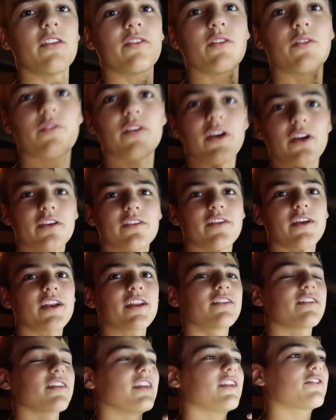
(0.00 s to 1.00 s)
So I'm very
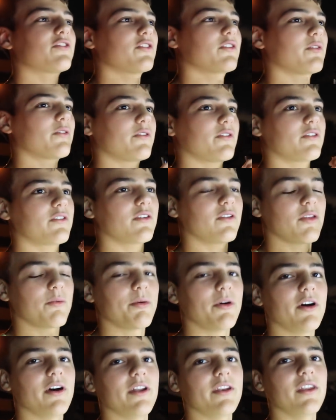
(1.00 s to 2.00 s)
excited to introduce her to the
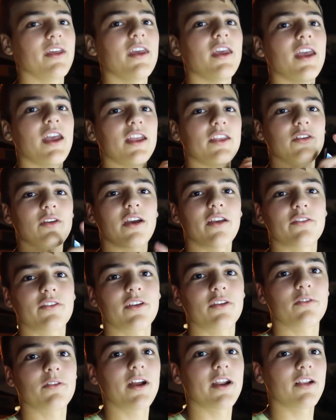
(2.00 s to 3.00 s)
pond and you guys are
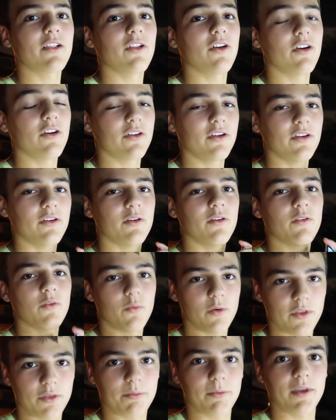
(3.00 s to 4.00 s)
gonna ride along
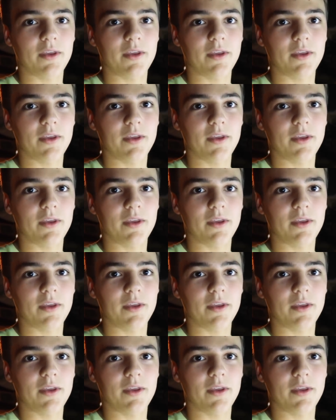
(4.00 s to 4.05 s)
with